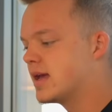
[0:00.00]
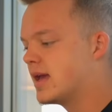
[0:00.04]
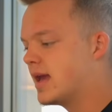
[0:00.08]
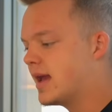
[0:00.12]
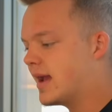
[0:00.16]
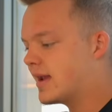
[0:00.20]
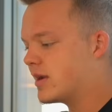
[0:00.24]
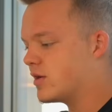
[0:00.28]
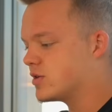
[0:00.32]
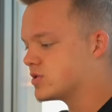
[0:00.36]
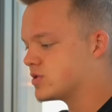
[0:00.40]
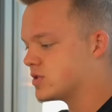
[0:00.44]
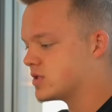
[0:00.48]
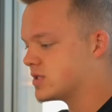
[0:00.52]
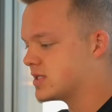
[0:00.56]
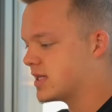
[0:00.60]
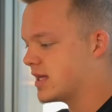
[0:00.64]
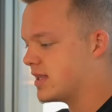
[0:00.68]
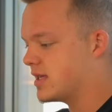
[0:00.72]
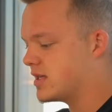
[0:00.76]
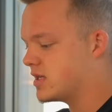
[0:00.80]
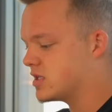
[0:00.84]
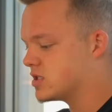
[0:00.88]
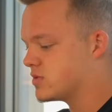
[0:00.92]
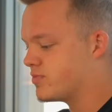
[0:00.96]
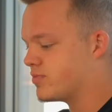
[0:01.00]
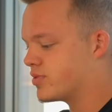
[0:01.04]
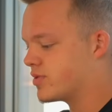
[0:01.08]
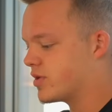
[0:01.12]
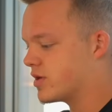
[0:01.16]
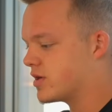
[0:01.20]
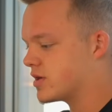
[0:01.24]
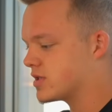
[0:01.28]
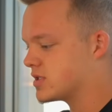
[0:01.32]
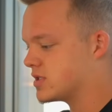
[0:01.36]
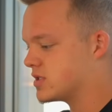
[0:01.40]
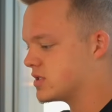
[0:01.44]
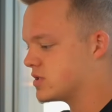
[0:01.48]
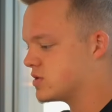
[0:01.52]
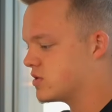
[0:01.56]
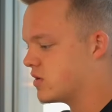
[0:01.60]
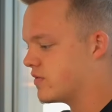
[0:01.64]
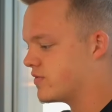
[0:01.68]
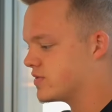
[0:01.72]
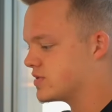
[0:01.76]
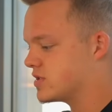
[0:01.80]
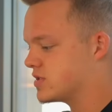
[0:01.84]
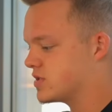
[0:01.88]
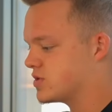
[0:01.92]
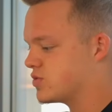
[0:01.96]
and also selling his products and
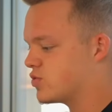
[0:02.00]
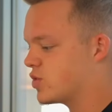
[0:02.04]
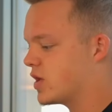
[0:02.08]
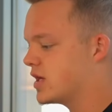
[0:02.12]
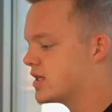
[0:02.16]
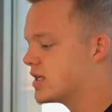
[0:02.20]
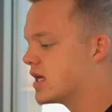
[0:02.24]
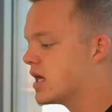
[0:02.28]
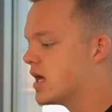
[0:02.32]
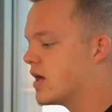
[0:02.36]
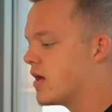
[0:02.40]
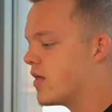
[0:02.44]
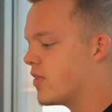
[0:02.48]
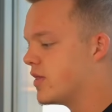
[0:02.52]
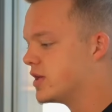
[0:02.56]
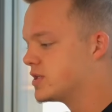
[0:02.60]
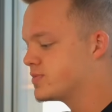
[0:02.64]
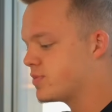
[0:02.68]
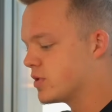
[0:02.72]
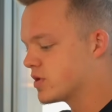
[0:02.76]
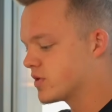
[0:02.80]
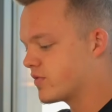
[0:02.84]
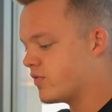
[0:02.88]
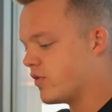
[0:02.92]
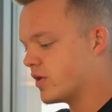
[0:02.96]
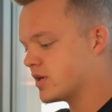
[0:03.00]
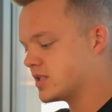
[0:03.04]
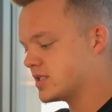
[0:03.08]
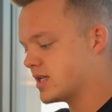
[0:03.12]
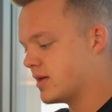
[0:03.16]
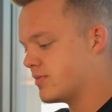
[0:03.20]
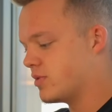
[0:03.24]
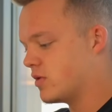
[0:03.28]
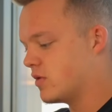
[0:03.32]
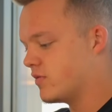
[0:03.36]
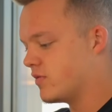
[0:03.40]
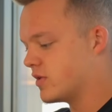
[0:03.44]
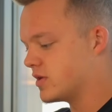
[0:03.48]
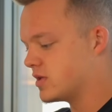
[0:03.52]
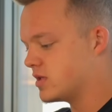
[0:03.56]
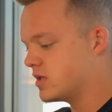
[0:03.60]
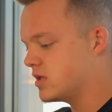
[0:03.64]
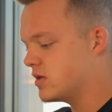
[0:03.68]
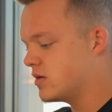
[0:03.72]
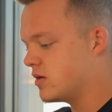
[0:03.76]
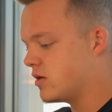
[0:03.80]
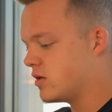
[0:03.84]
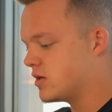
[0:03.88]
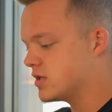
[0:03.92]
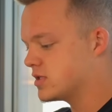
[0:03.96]
services, right? This post, for example, over
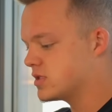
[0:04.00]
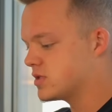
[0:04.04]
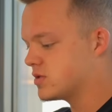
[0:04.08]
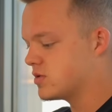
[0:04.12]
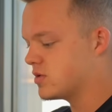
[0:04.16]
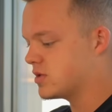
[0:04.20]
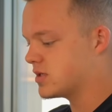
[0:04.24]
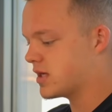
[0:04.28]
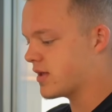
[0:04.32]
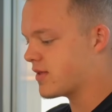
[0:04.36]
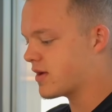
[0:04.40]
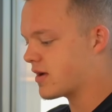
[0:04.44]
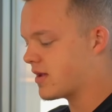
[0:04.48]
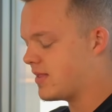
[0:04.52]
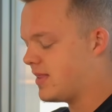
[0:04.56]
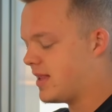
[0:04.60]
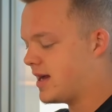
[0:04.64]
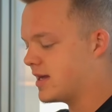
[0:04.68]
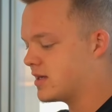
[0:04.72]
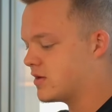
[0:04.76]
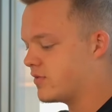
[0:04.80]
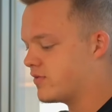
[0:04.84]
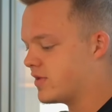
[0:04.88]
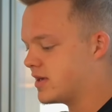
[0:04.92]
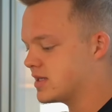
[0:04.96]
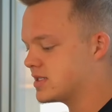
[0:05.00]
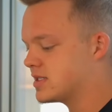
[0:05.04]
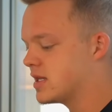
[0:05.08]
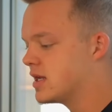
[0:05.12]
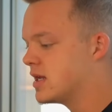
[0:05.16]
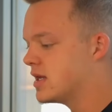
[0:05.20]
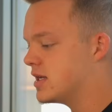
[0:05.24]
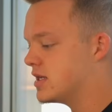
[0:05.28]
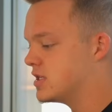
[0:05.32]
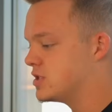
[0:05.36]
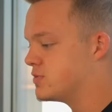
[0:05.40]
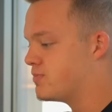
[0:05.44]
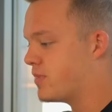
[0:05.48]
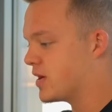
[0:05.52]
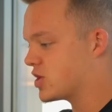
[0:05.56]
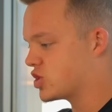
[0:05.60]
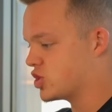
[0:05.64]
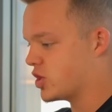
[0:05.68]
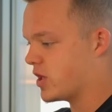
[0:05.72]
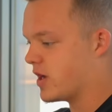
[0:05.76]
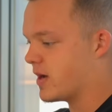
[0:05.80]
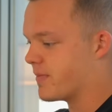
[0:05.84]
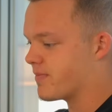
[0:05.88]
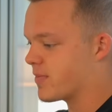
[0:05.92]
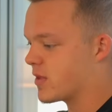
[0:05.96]
here, also another client of us is
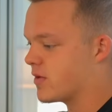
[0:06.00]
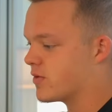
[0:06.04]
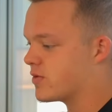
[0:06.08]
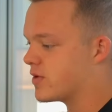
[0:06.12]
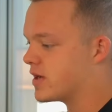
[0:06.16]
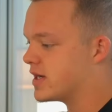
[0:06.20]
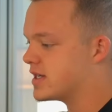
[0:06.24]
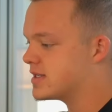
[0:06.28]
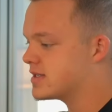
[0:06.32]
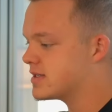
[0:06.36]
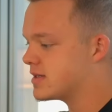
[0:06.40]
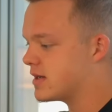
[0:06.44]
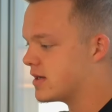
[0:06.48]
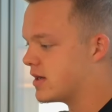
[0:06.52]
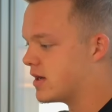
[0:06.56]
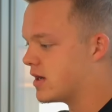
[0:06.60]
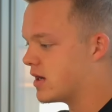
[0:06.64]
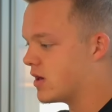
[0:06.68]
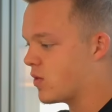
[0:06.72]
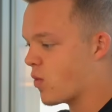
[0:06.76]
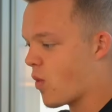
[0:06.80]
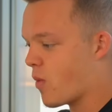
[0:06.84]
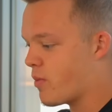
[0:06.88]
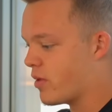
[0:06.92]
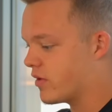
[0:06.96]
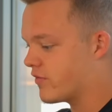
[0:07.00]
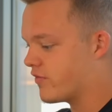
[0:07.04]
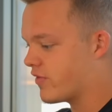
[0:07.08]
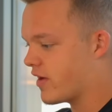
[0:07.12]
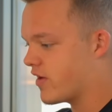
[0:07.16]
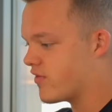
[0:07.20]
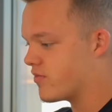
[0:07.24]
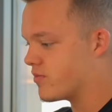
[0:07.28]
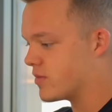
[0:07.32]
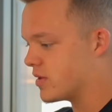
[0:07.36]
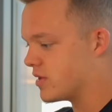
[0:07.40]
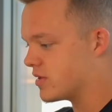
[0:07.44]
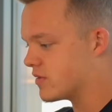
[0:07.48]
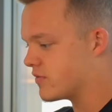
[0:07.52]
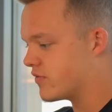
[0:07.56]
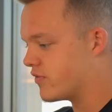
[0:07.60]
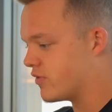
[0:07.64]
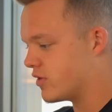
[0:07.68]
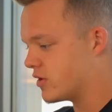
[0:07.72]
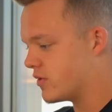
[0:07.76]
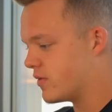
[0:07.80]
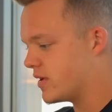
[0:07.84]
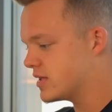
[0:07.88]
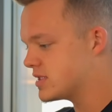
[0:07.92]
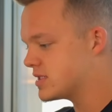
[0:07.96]
Bashar, right? 1.5 million
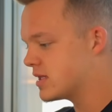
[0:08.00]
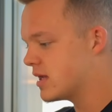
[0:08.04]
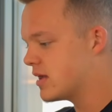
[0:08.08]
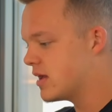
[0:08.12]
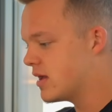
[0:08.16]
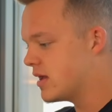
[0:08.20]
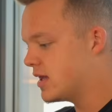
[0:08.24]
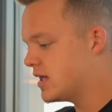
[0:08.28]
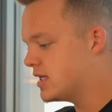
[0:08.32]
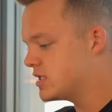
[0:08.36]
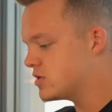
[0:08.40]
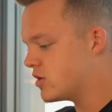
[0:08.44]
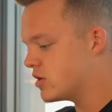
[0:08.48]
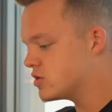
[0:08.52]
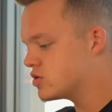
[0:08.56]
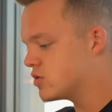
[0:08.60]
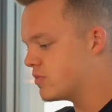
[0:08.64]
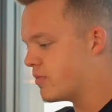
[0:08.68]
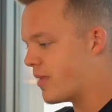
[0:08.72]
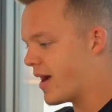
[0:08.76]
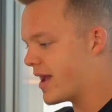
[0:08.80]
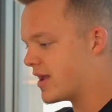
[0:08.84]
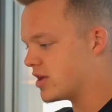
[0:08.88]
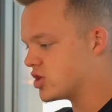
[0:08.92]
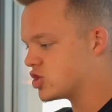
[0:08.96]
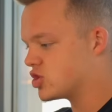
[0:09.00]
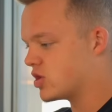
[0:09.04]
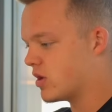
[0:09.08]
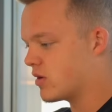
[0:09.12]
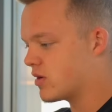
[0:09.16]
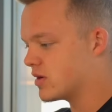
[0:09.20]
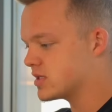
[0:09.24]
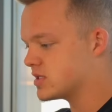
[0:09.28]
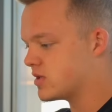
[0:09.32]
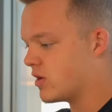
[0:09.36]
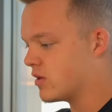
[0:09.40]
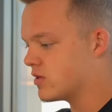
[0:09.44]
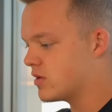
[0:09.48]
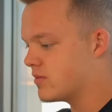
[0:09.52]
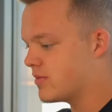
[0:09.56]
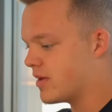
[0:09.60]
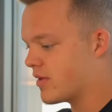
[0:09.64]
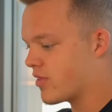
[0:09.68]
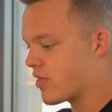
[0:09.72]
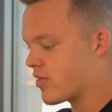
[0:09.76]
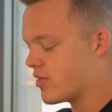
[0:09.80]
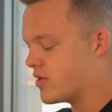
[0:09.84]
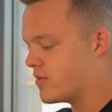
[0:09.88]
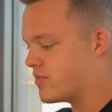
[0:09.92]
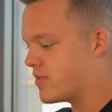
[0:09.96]
followers. He's also buying shoutouts on a
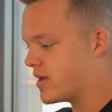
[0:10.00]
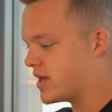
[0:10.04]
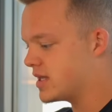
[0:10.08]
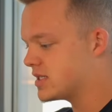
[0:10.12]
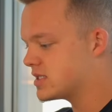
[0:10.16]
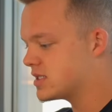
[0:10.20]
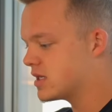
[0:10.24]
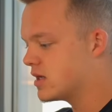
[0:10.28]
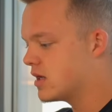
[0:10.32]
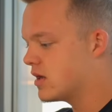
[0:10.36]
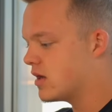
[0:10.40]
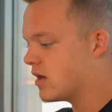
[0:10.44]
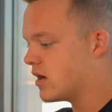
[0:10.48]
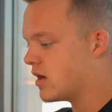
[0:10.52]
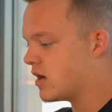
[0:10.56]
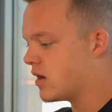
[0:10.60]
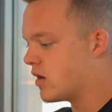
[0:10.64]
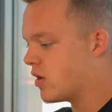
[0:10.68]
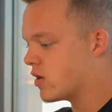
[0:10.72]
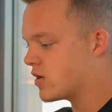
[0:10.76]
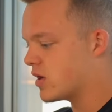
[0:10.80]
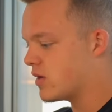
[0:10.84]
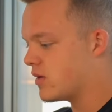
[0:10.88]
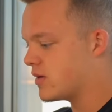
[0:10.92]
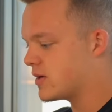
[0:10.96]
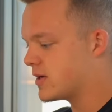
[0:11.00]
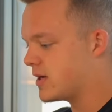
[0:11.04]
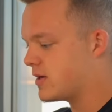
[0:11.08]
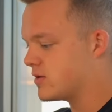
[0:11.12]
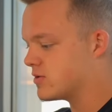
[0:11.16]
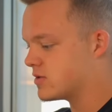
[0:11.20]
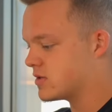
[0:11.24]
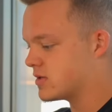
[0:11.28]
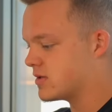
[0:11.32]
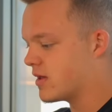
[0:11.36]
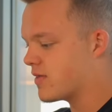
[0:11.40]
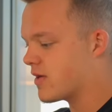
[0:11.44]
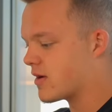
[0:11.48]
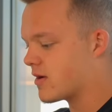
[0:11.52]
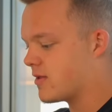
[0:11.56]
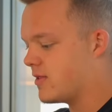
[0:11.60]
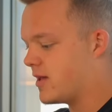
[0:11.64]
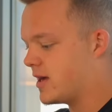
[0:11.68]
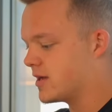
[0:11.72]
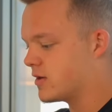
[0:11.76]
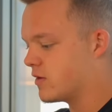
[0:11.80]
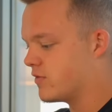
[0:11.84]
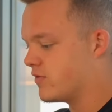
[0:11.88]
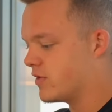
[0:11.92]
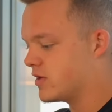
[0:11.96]
monthly base on our account. Another
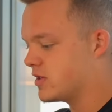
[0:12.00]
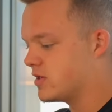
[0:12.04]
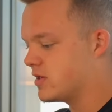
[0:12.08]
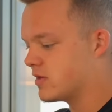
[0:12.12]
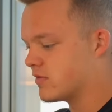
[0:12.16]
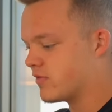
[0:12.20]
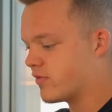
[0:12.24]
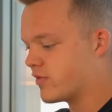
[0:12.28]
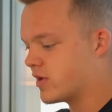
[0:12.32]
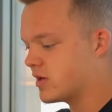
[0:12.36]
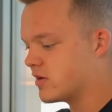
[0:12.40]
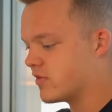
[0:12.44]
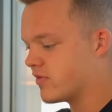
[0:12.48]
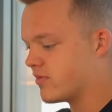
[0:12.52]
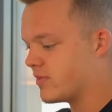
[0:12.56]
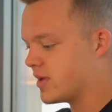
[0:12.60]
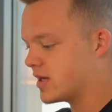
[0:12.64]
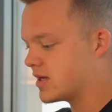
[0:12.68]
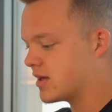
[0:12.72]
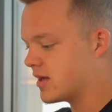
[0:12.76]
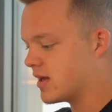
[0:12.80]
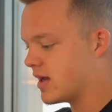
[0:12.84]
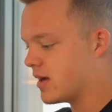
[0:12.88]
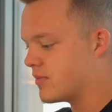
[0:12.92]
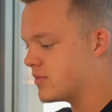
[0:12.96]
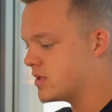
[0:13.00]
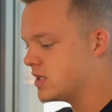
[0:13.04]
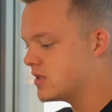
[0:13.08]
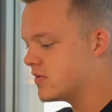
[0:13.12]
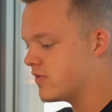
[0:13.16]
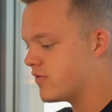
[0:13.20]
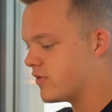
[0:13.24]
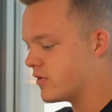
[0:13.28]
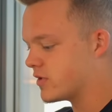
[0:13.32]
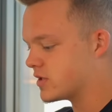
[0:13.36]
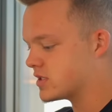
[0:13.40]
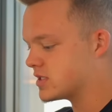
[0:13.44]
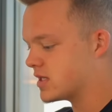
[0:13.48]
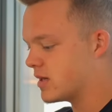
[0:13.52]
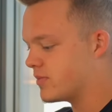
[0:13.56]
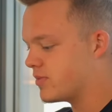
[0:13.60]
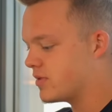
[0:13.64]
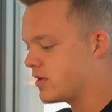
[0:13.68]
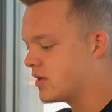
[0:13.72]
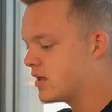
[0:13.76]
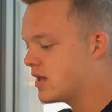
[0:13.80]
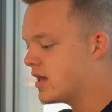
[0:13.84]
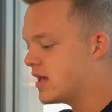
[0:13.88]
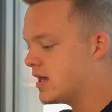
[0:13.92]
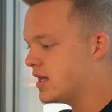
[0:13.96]
client over here, a friend of mine, Ramin, for
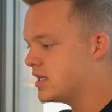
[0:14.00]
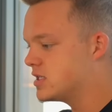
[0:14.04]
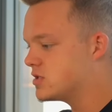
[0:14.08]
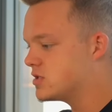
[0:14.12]
example, he's